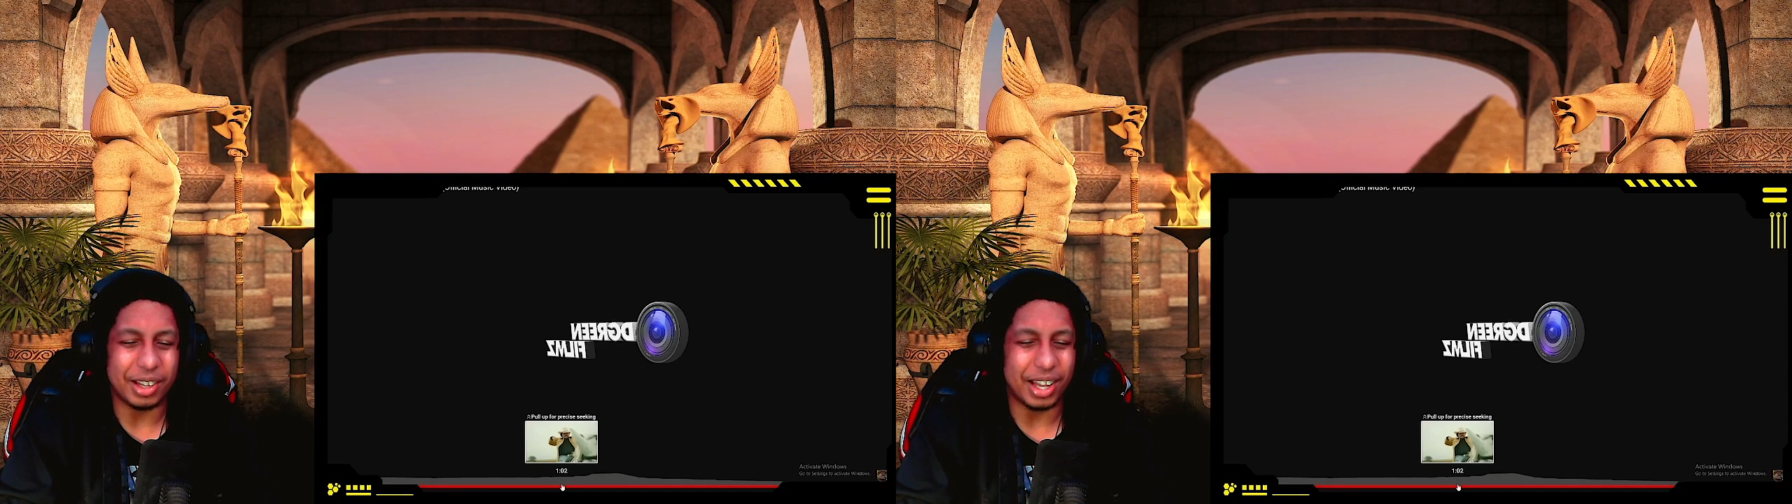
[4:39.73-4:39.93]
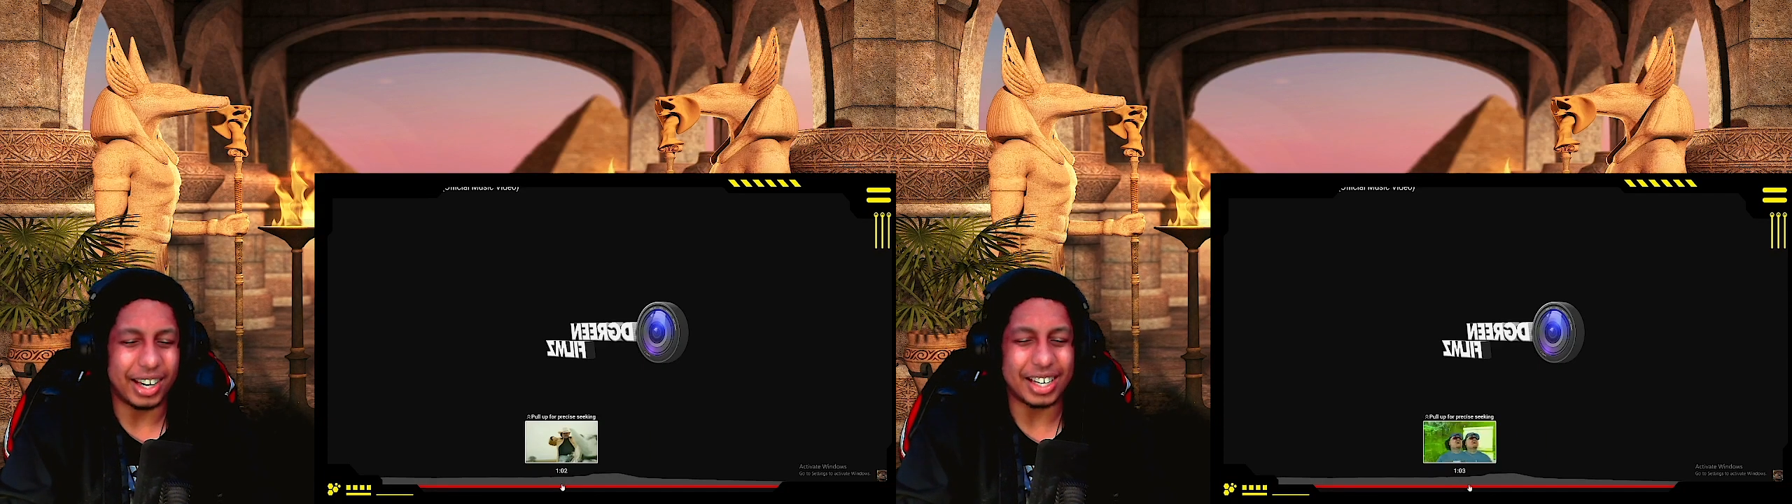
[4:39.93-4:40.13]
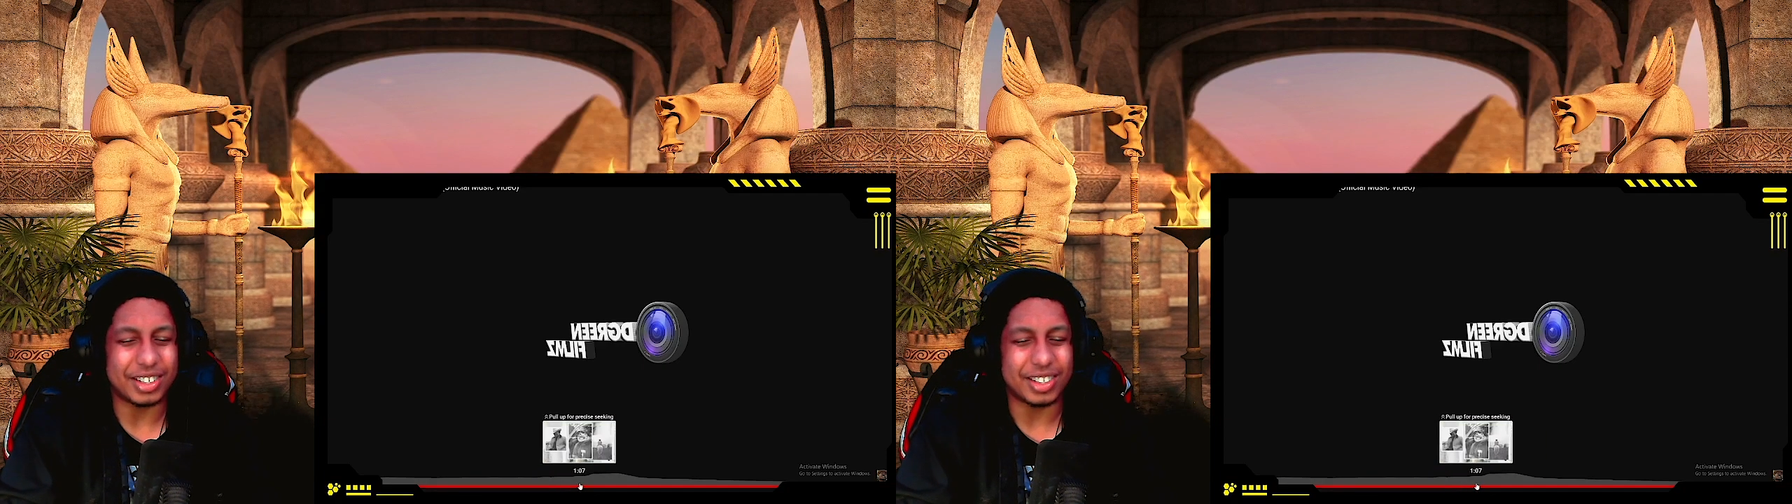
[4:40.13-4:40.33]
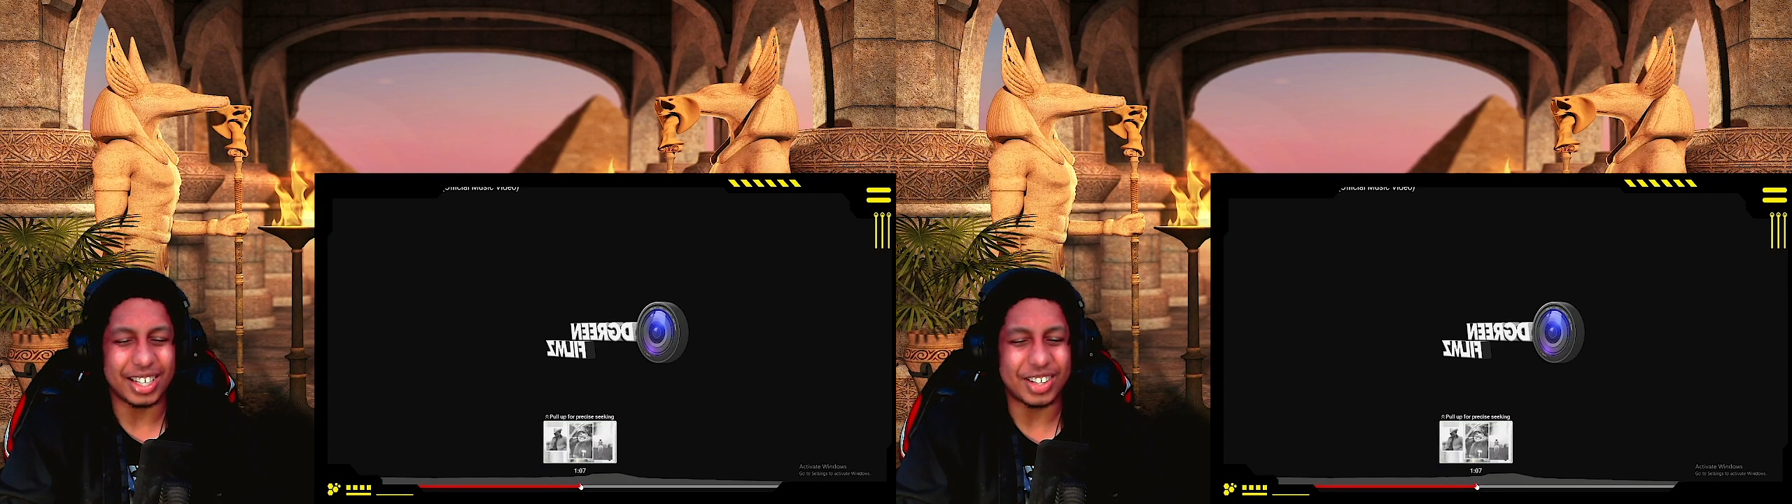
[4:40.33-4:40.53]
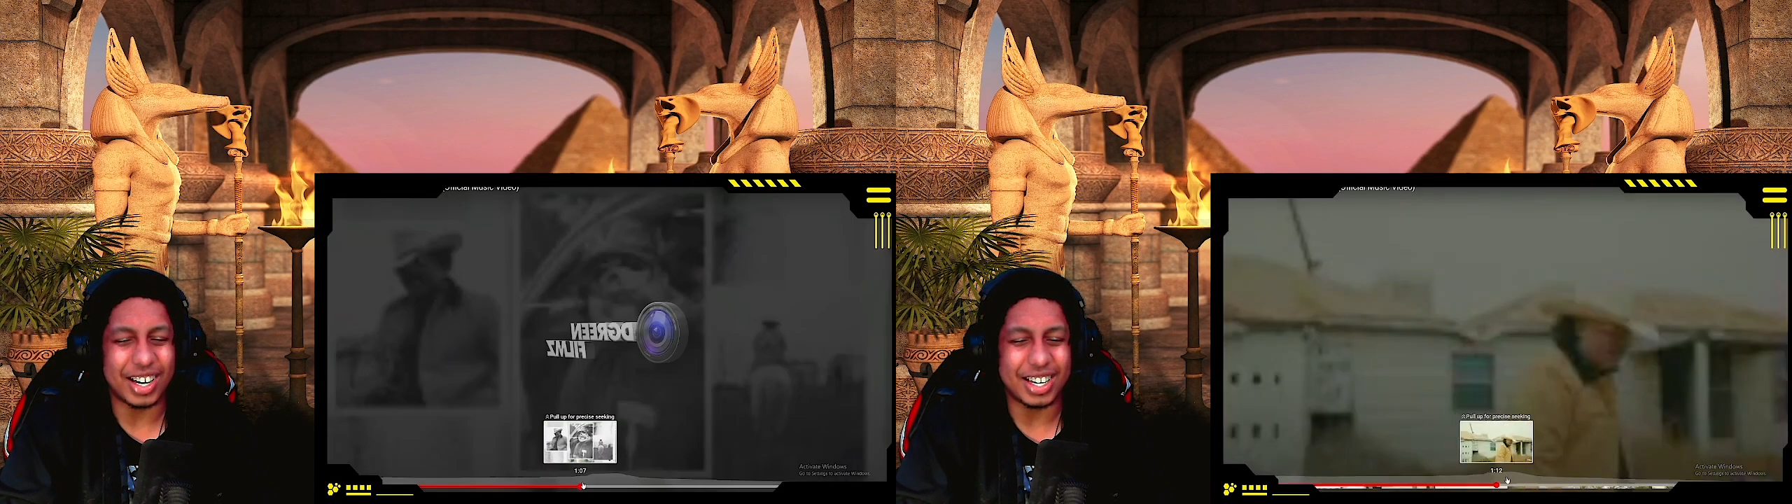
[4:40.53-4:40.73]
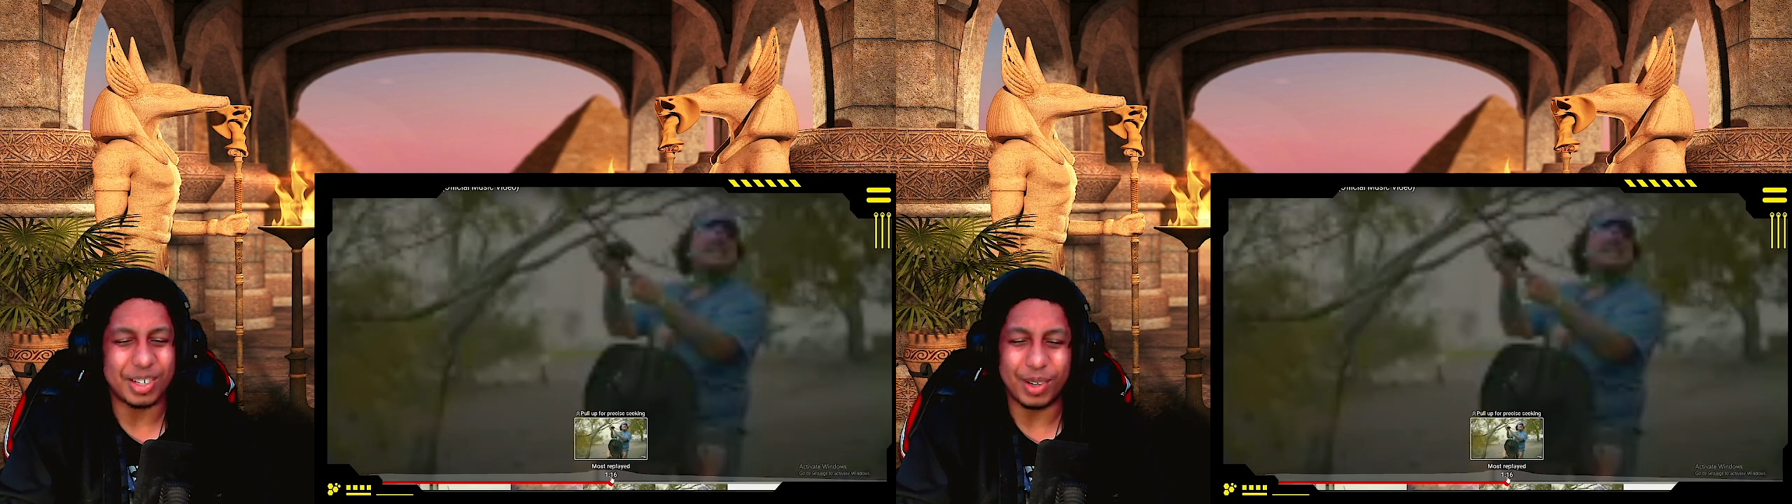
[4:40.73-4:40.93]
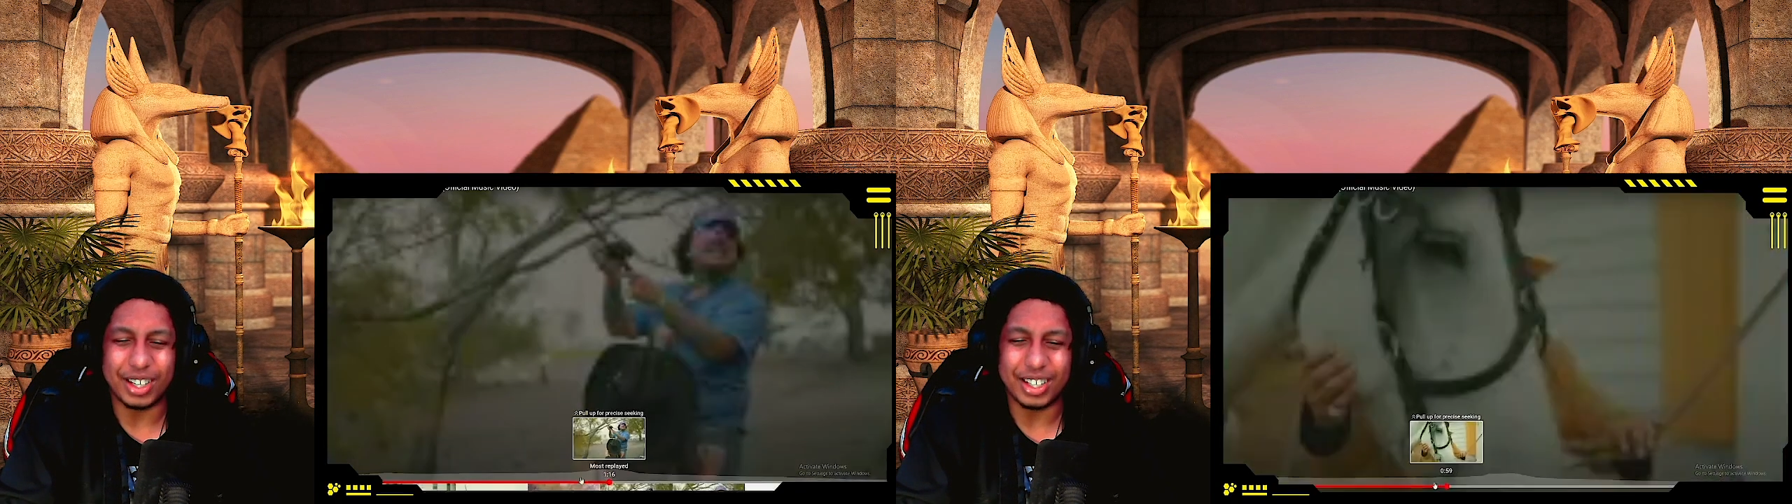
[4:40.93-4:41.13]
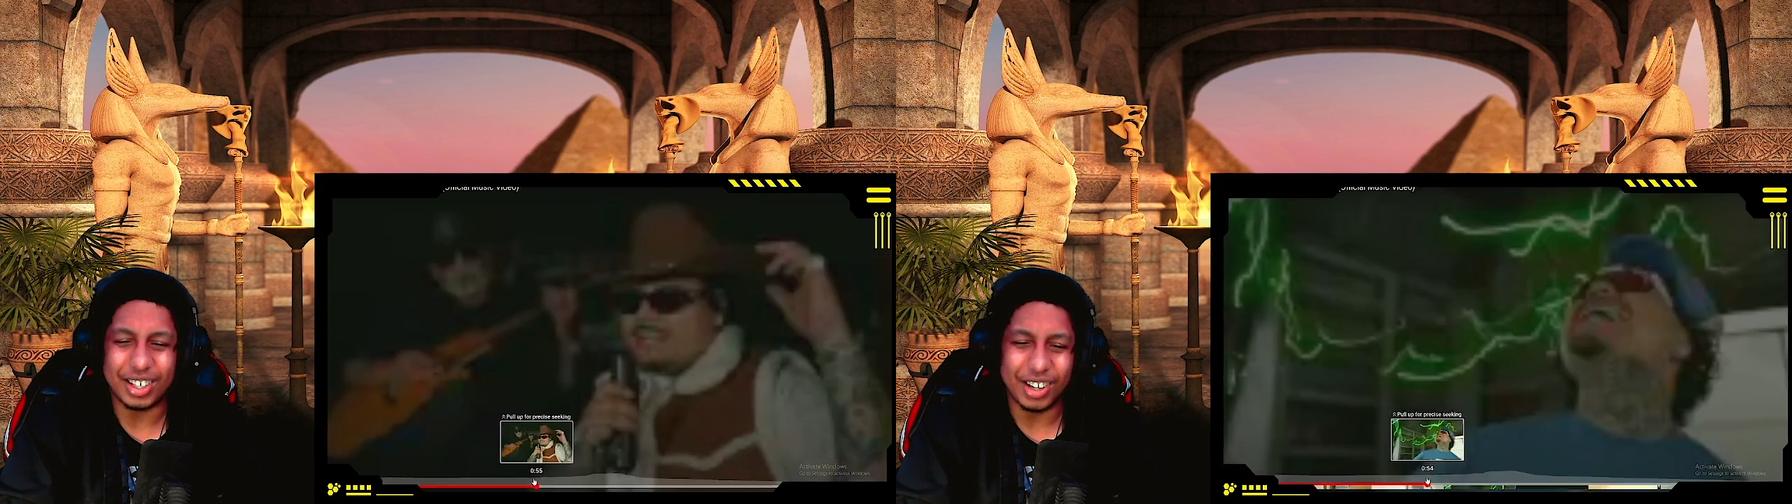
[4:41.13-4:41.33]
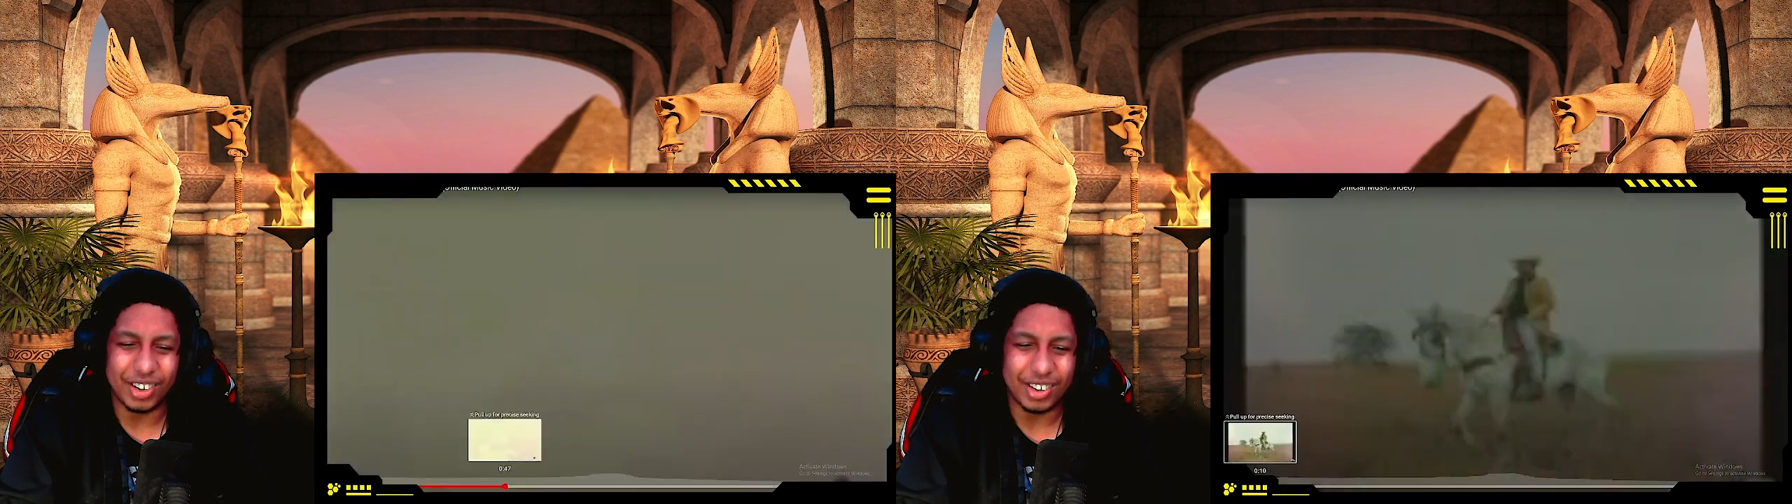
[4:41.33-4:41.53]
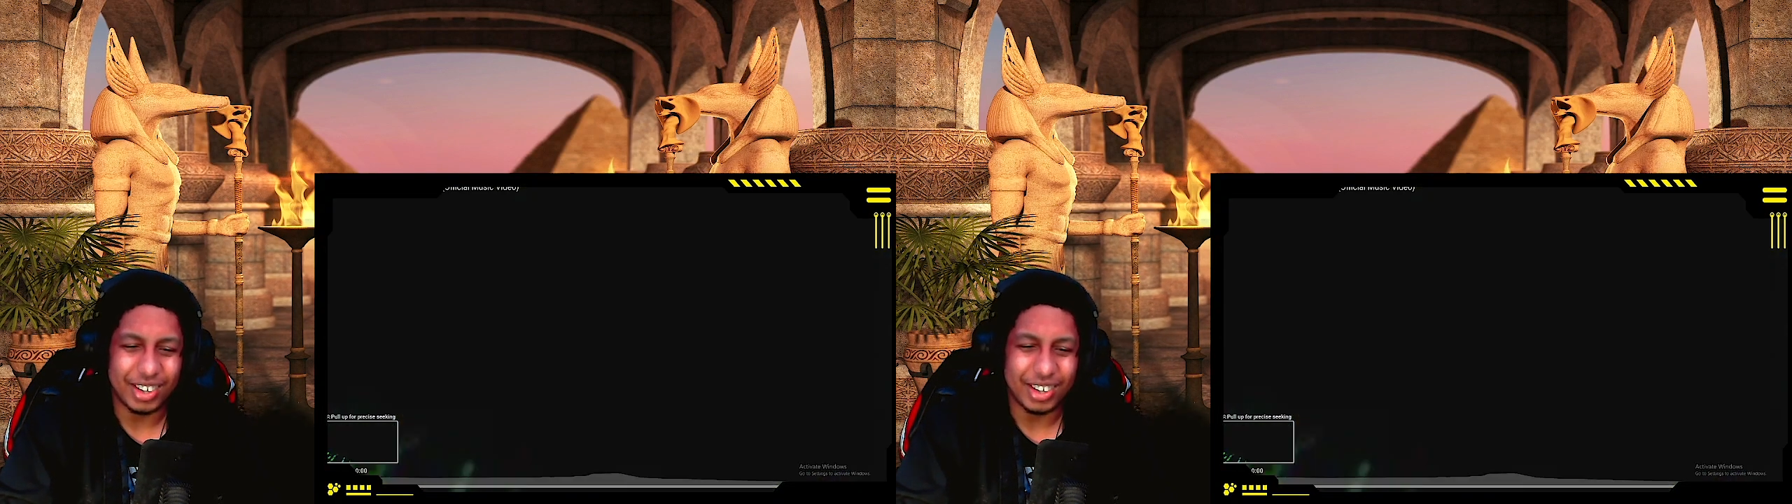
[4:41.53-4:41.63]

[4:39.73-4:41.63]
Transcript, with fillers: Like that's that's crazy, but you know,